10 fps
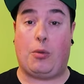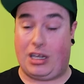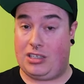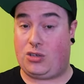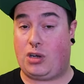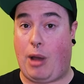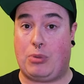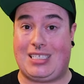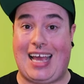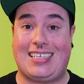that we're going to talk
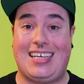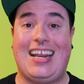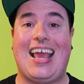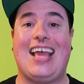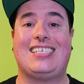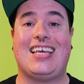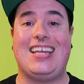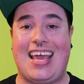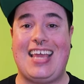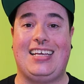about protecting is the
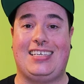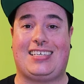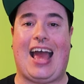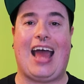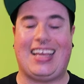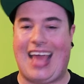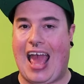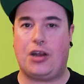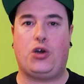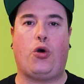knees. And
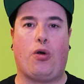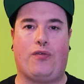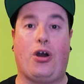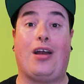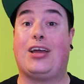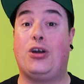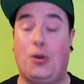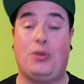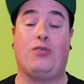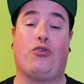again, Core have got a
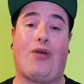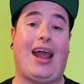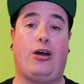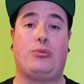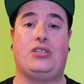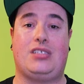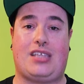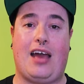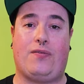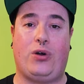couple of great options
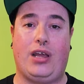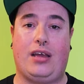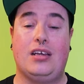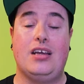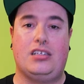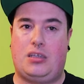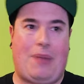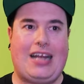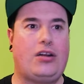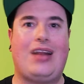there for you,
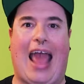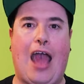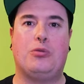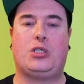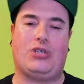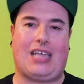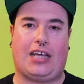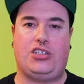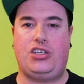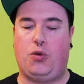depending on how much
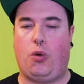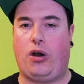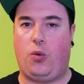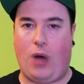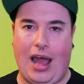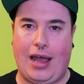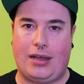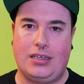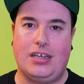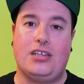protection you want to wear.
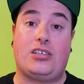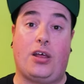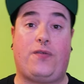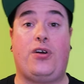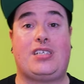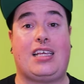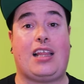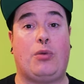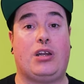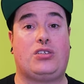So the first thing
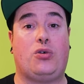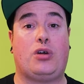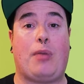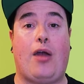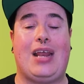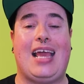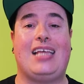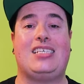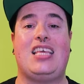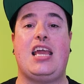that we're going to talk about
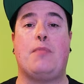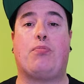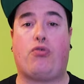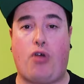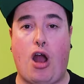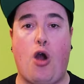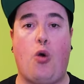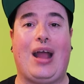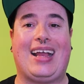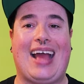is the
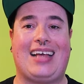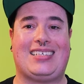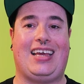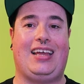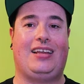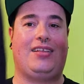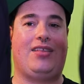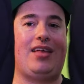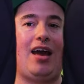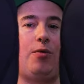Pro gasket.
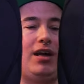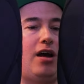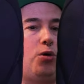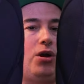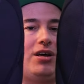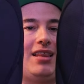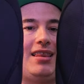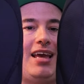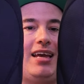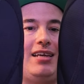There we go, look at
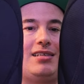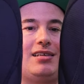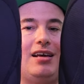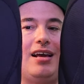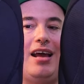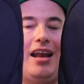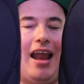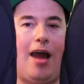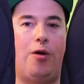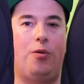these.
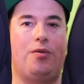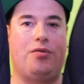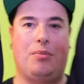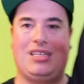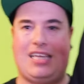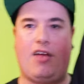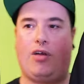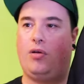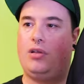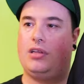Now, the
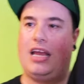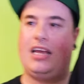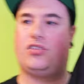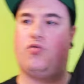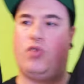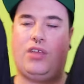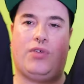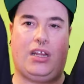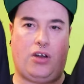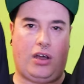material is really,
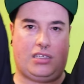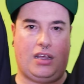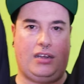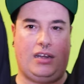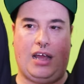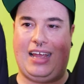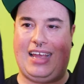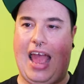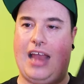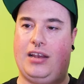really nice, and
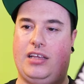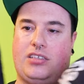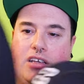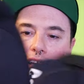again, it's,